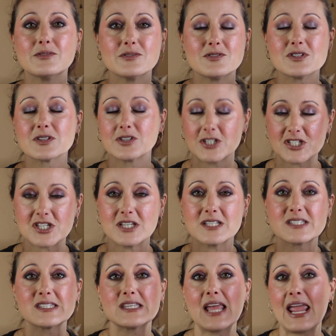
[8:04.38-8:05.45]

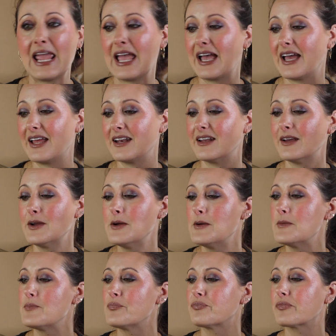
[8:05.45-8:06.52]
delicious and
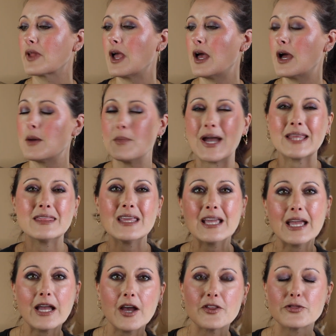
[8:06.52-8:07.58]
um, I think
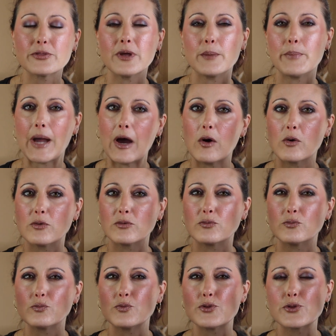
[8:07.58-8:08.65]
I got about
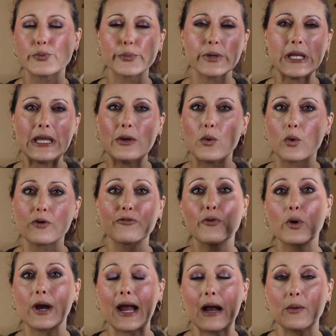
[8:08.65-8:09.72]
three or
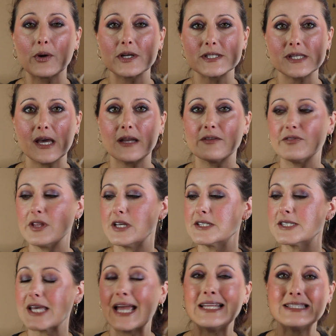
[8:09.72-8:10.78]
four hours out of
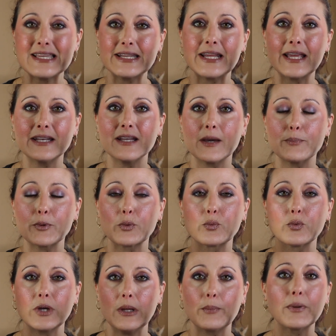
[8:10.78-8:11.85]
this. I did end up
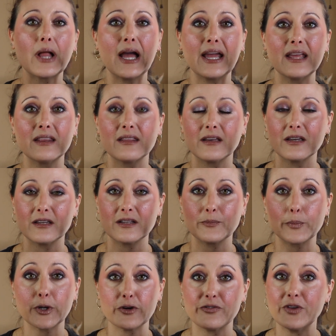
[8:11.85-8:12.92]
reapplying the
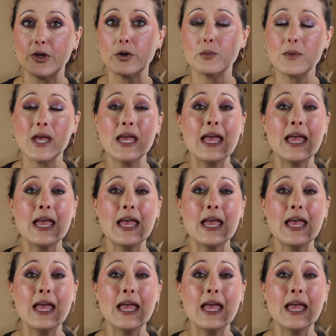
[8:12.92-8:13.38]
perfume